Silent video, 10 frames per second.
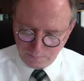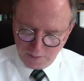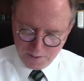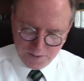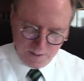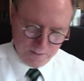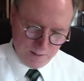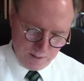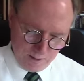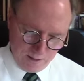So,
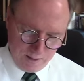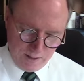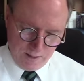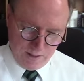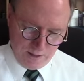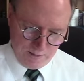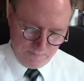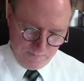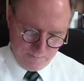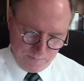
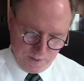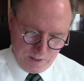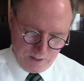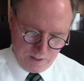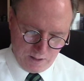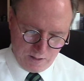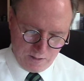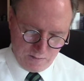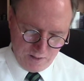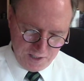um, our
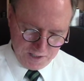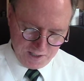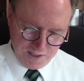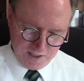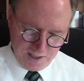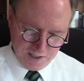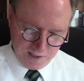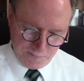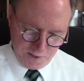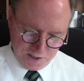reason is
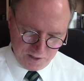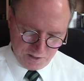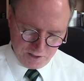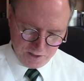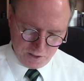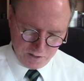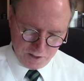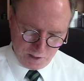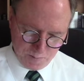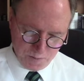insufficient on its own
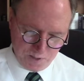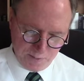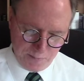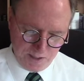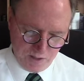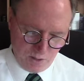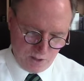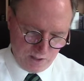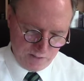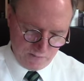terms. We depend
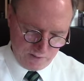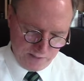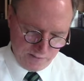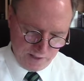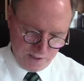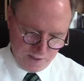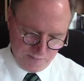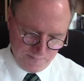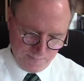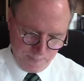on
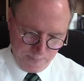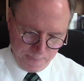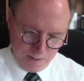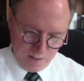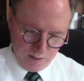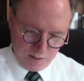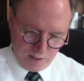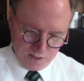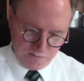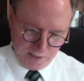revelation.
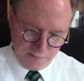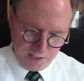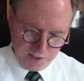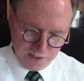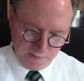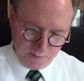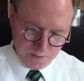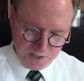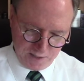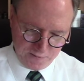God's revelation of
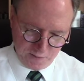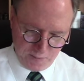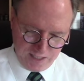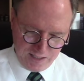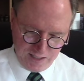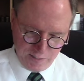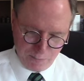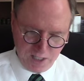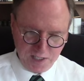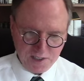Himself to man
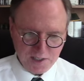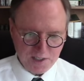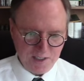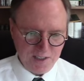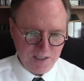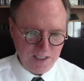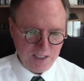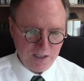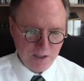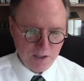embraces,
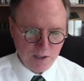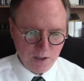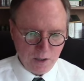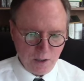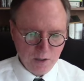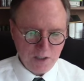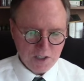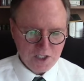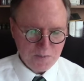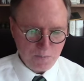indeed, only a
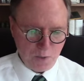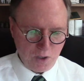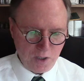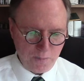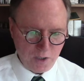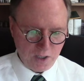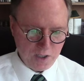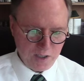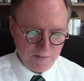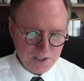small
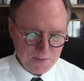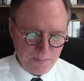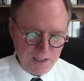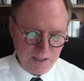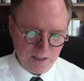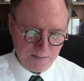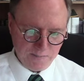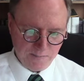part of His being.